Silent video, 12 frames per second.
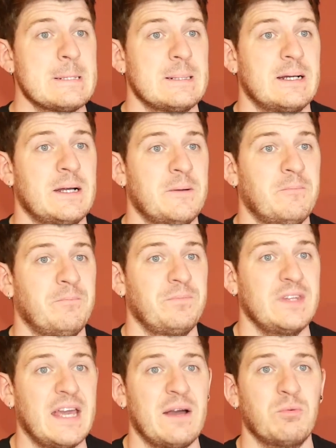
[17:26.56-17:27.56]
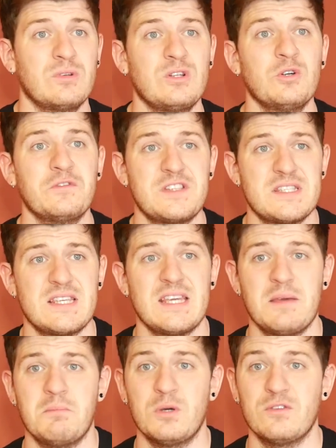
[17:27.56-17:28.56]
Would love to see
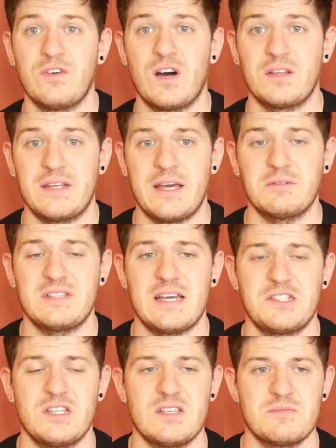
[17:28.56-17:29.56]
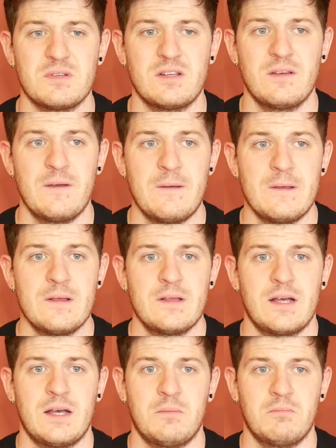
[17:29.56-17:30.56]
him move on now, Ted Cheeseman.
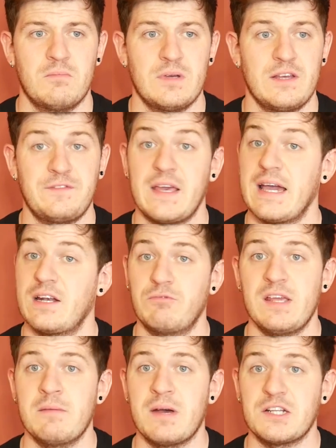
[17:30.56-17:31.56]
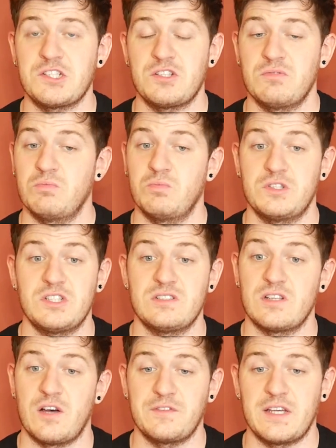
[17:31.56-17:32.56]
If they had a rematch, which
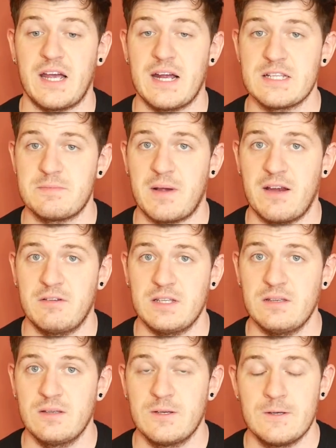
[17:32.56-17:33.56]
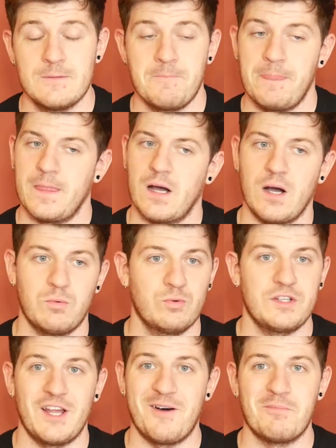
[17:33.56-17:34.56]
isn't off the cards apparently, I
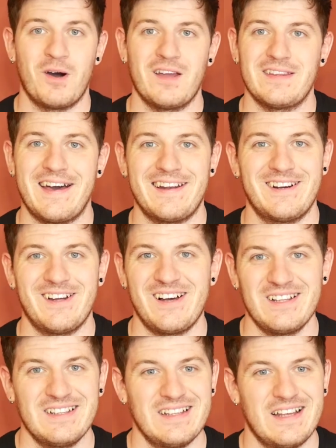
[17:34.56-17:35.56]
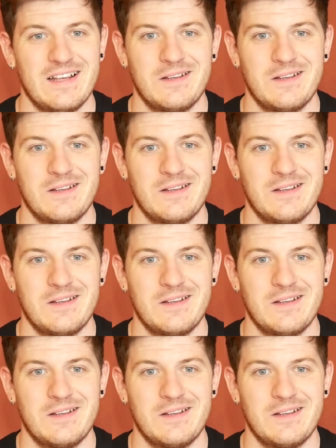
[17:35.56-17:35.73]
would not mind that at all.